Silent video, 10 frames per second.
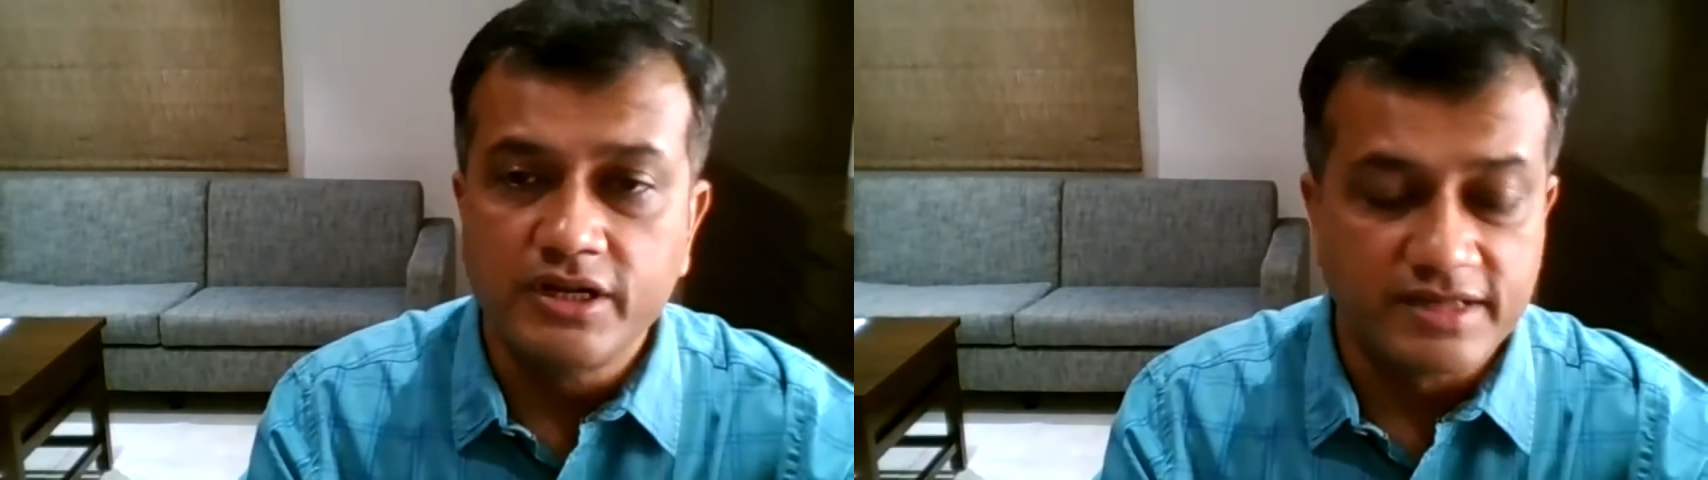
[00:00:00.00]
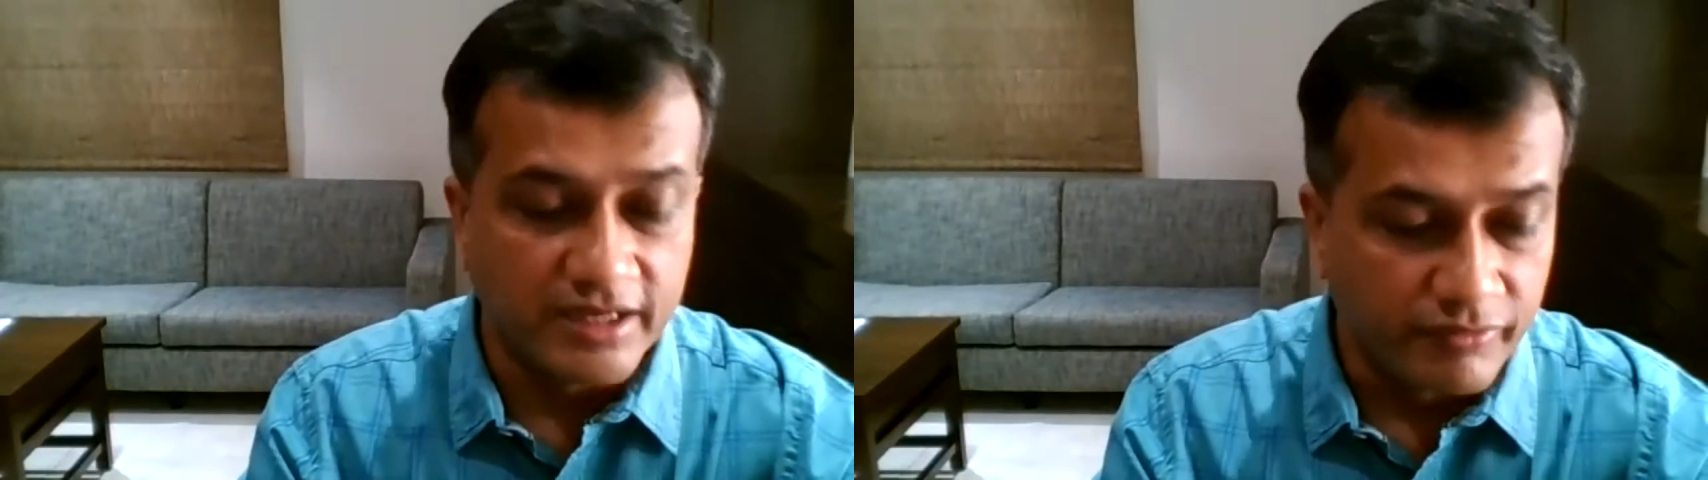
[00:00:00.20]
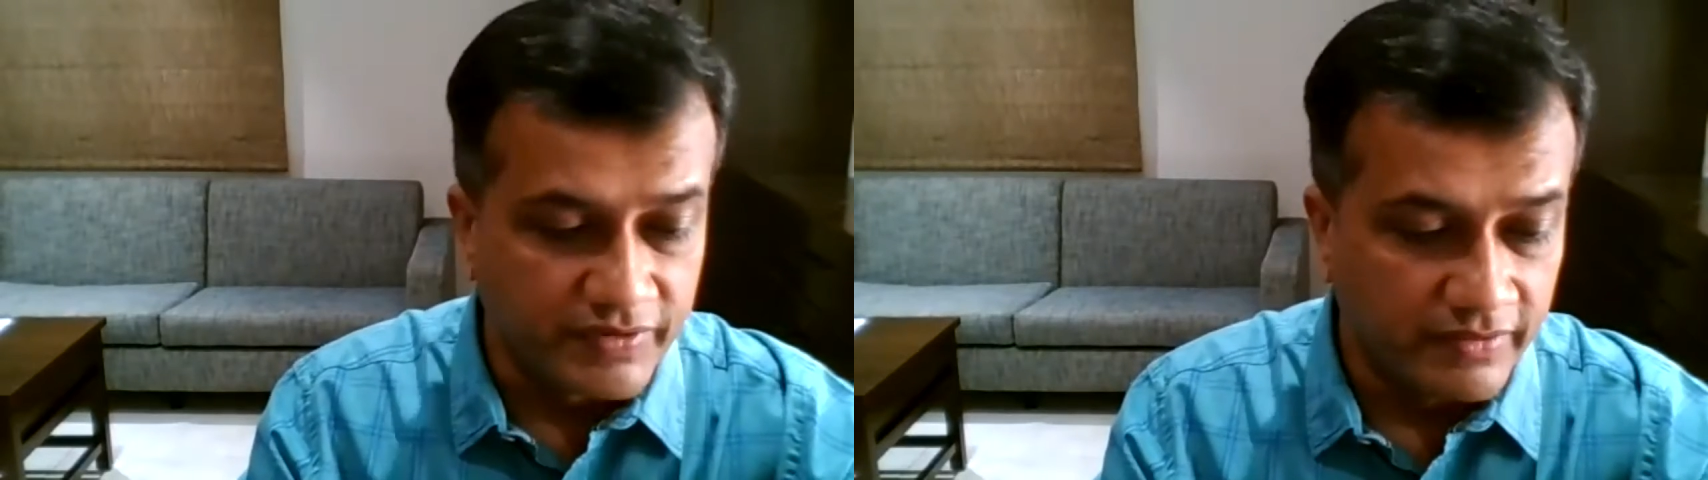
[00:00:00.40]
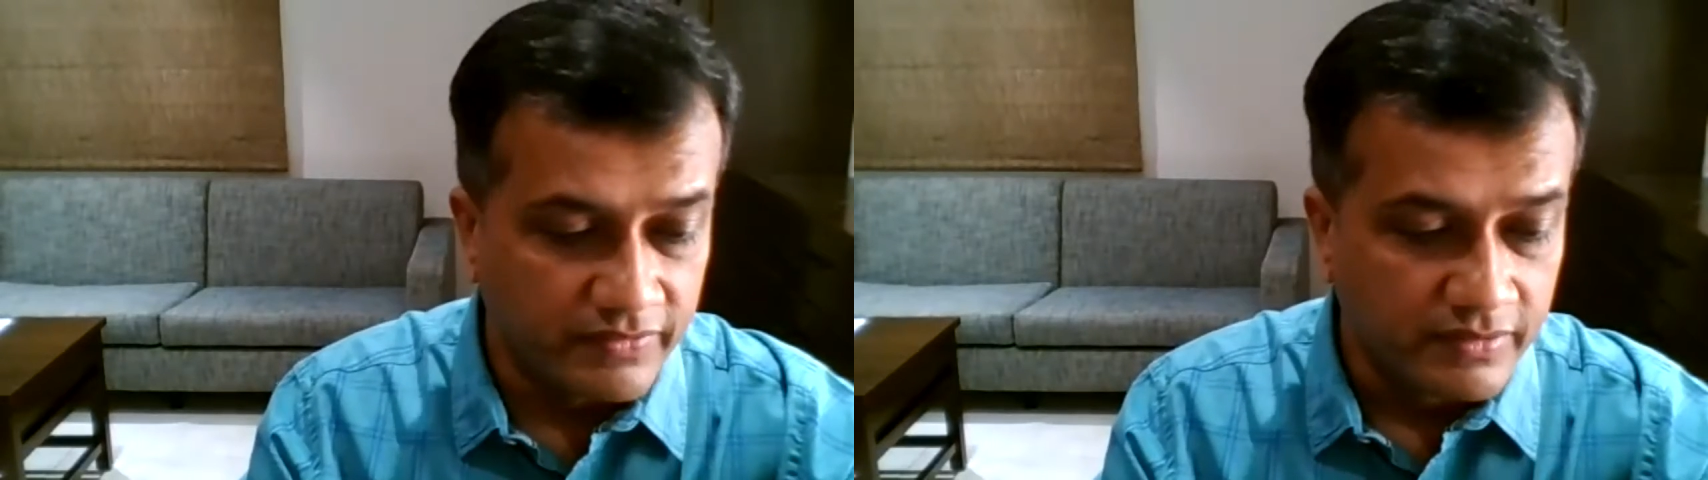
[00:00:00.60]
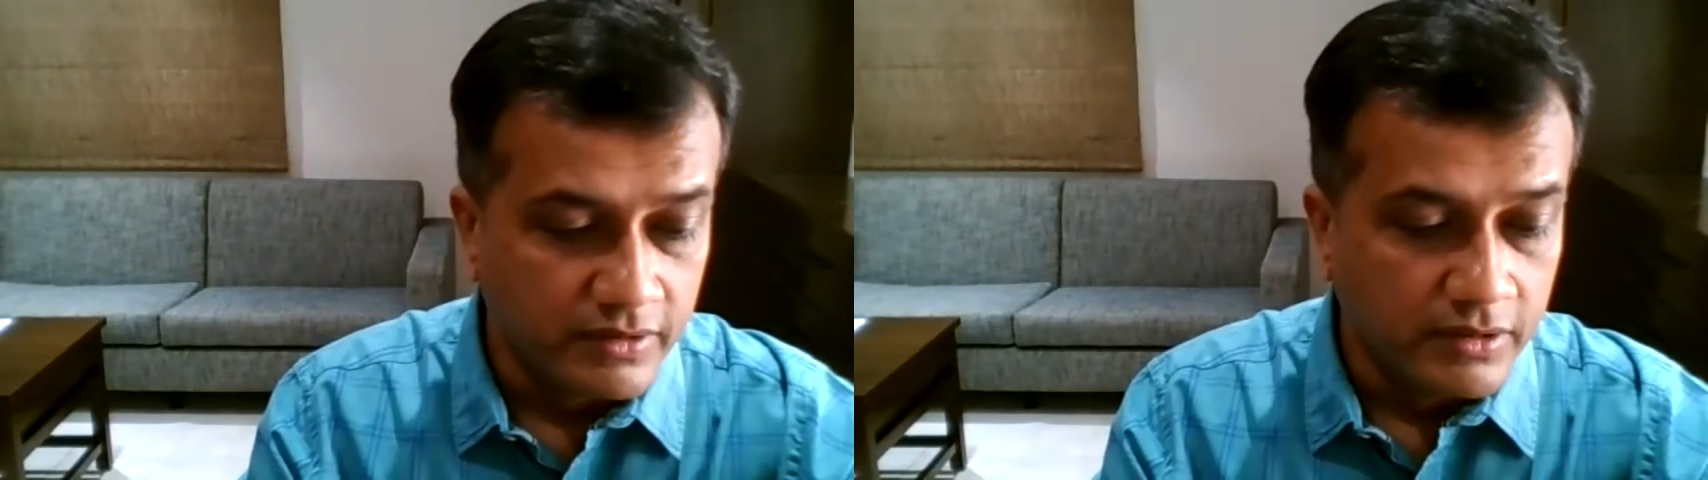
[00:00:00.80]

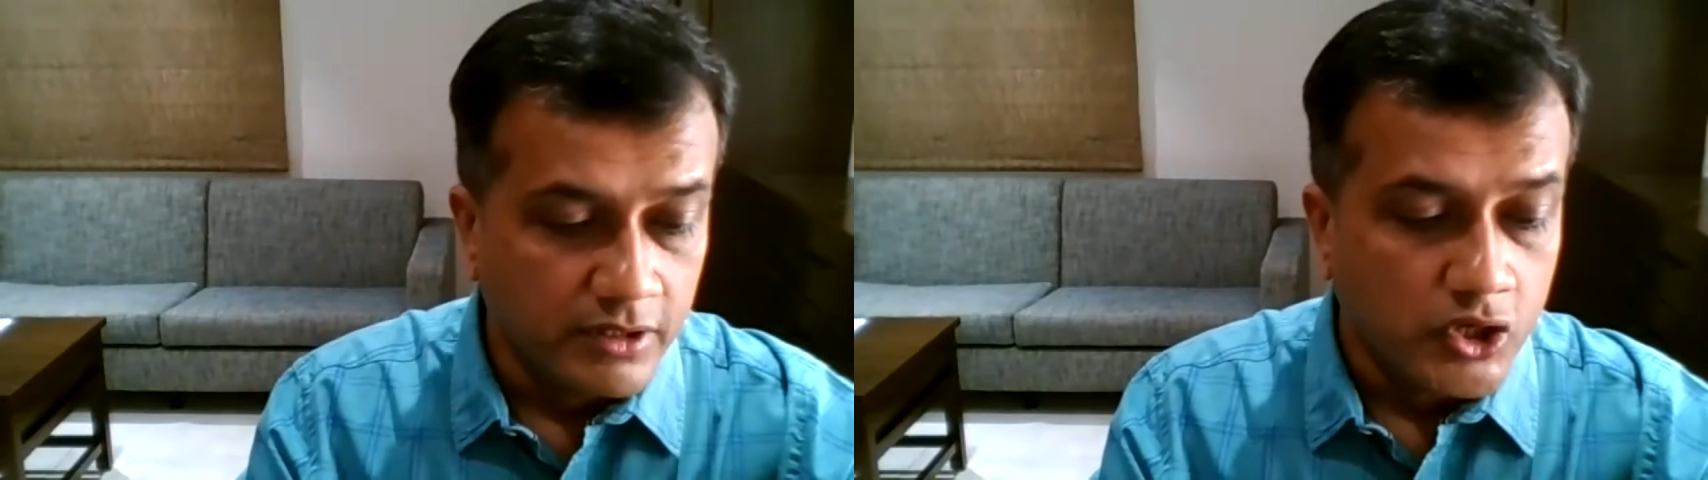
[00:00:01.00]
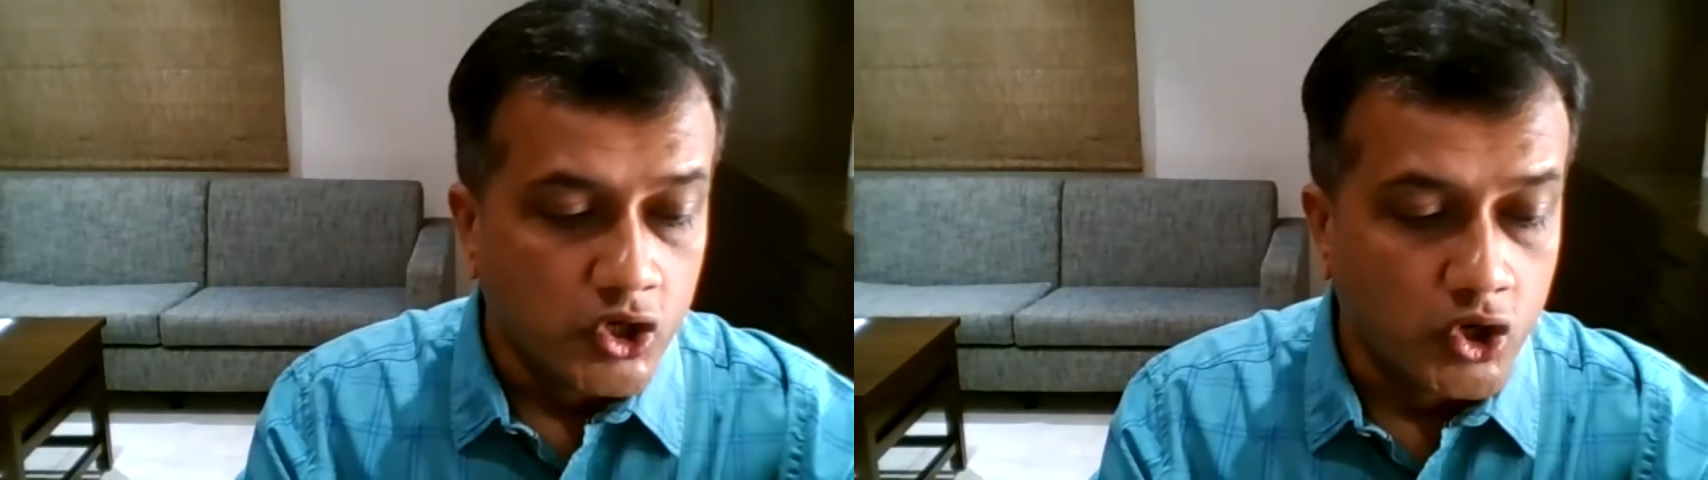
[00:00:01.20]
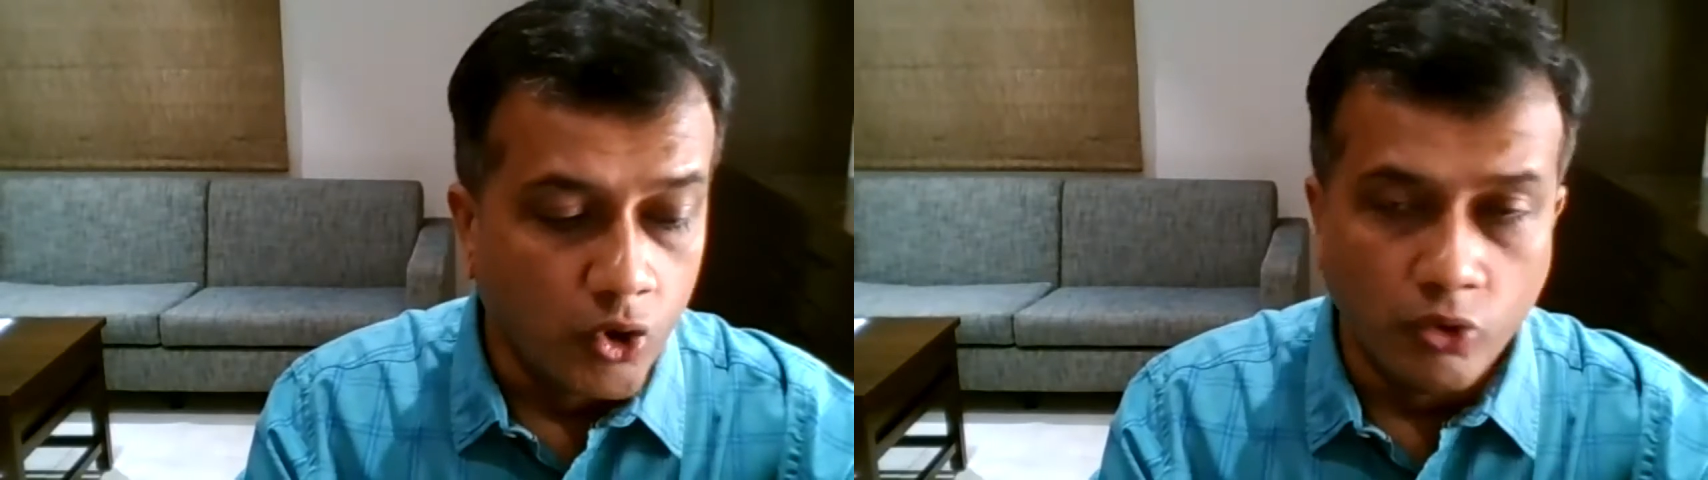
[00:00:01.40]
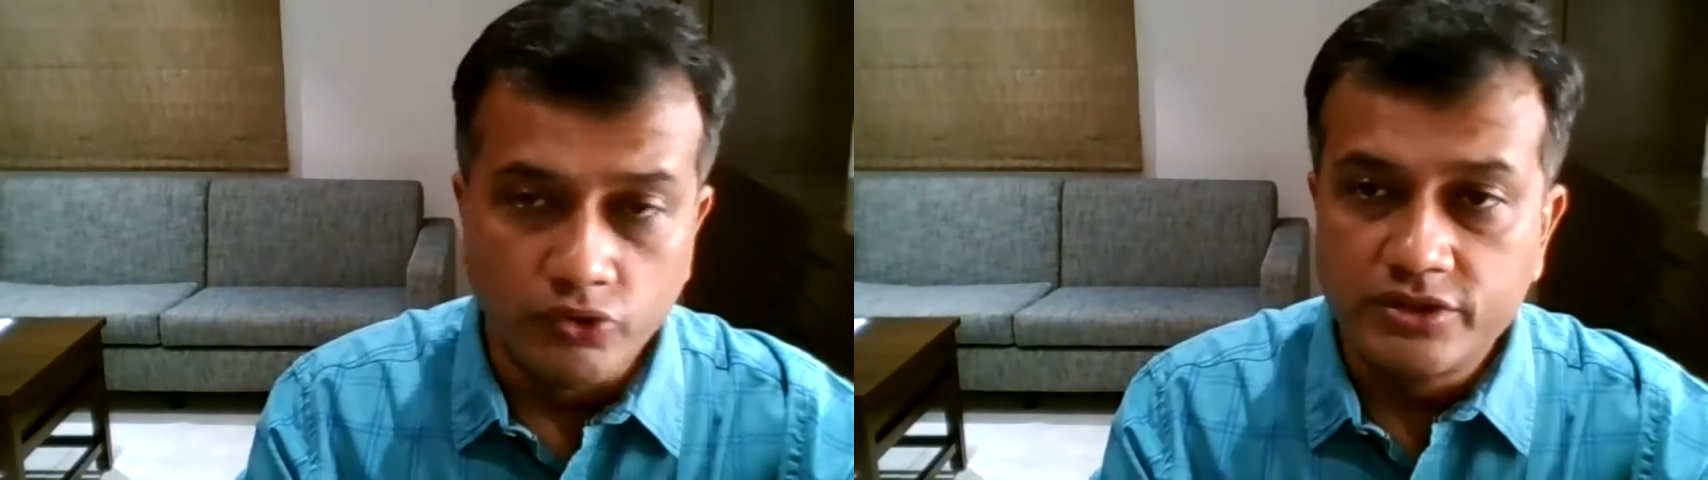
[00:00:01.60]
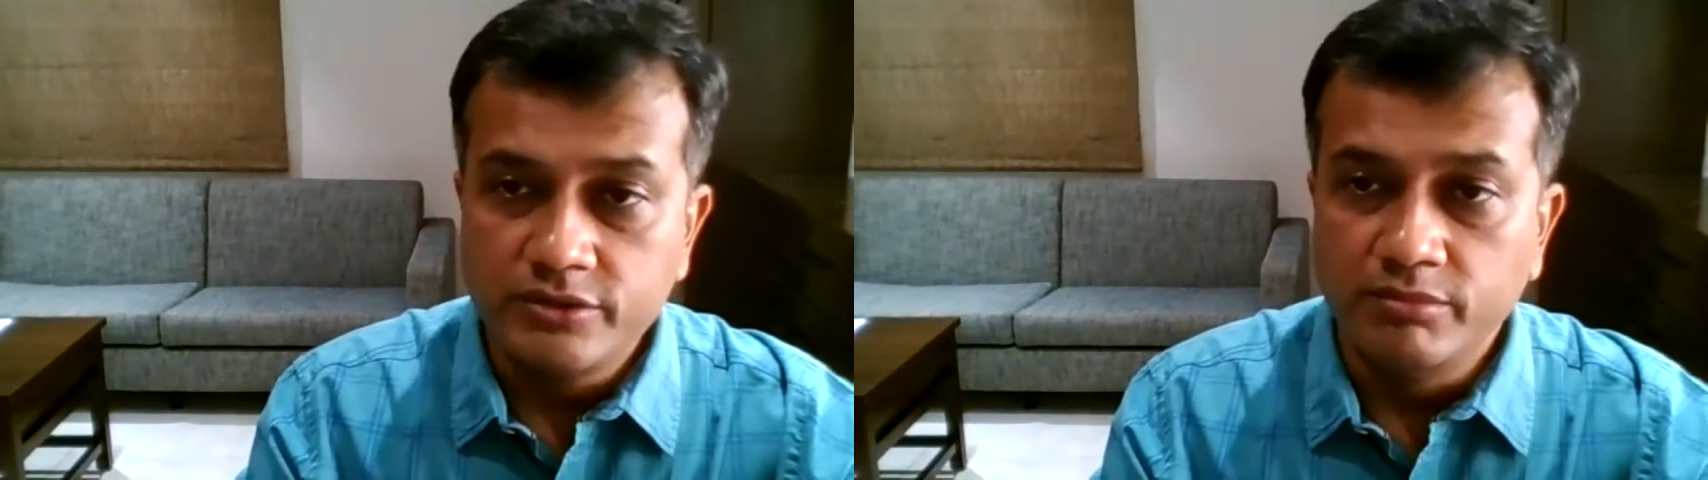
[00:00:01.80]
services closed,